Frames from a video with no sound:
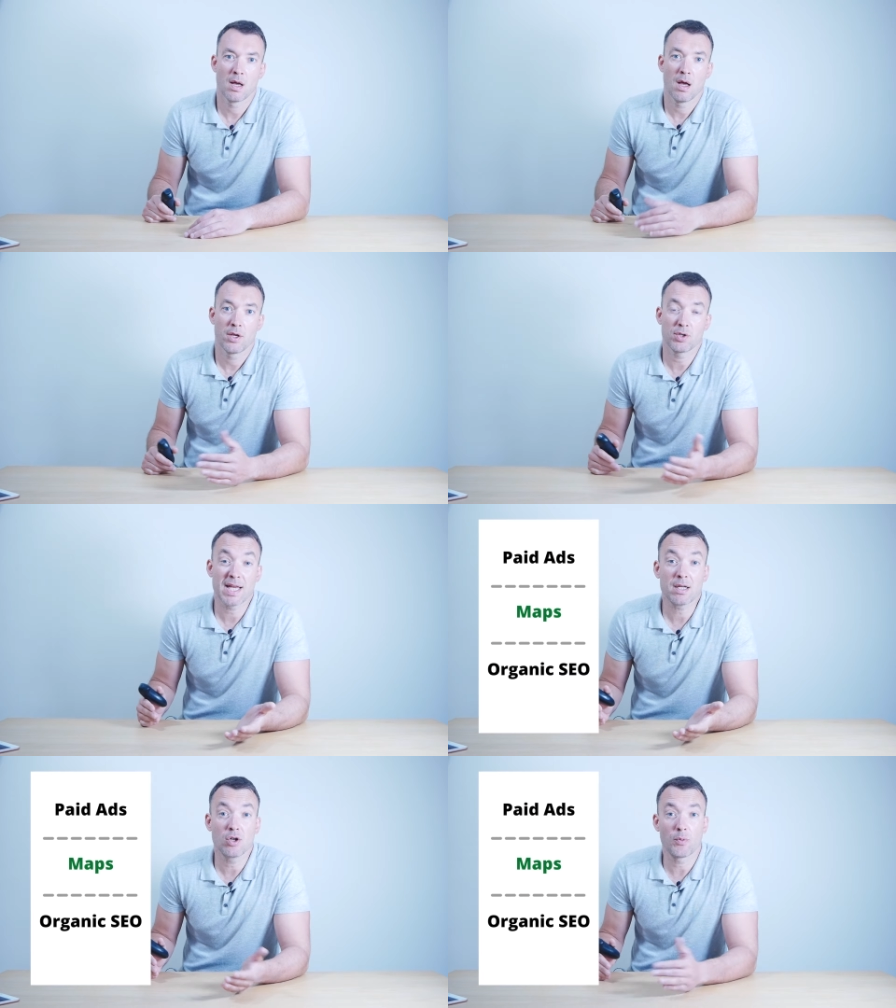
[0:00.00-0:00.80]
Your
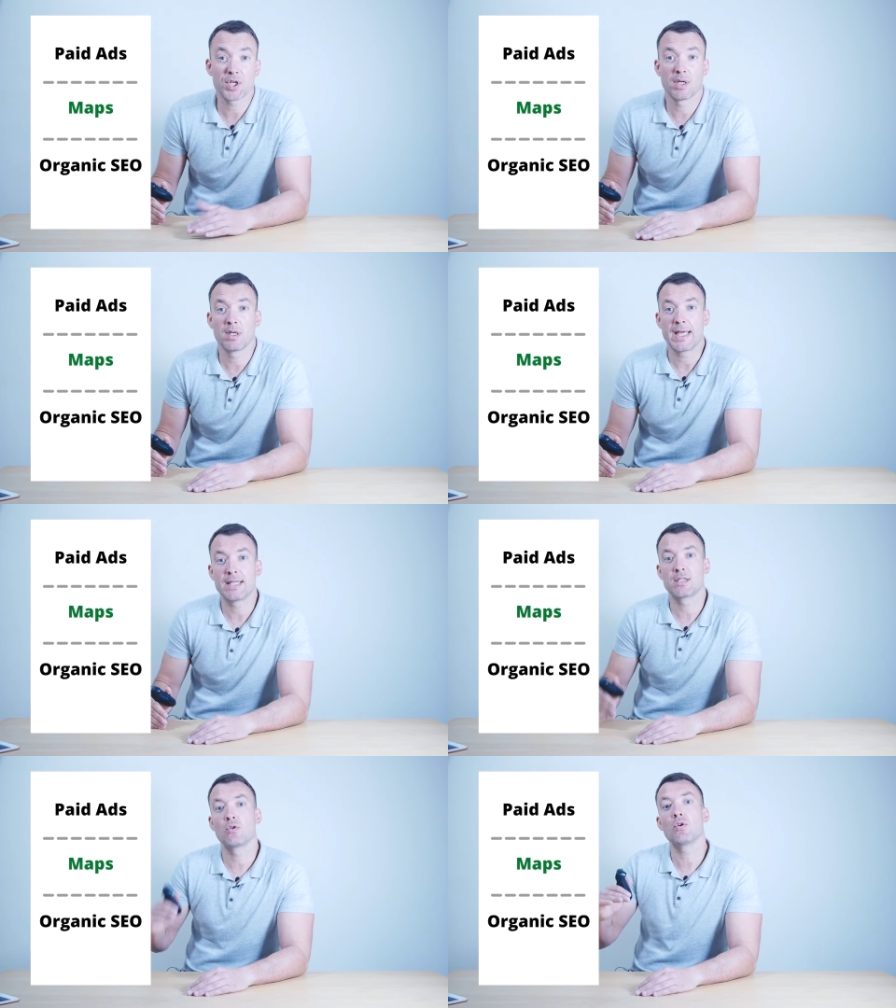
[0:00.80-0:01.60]
second option
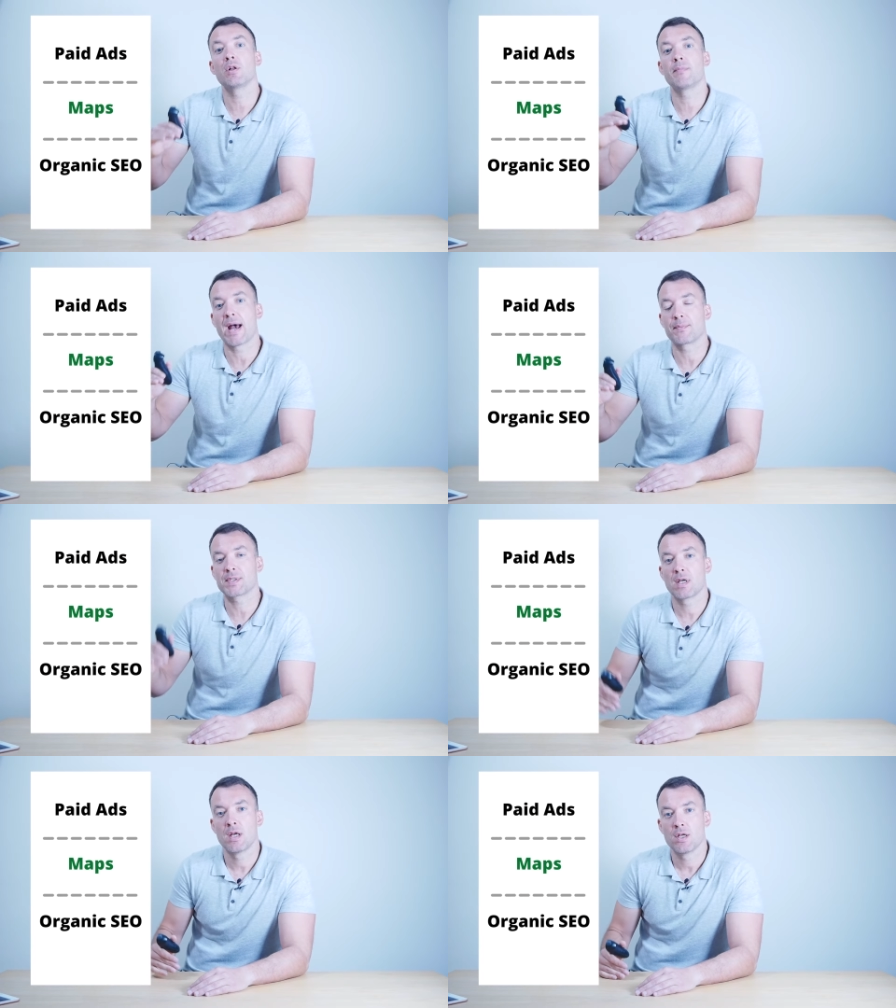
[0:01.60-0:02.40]
is Google Maps.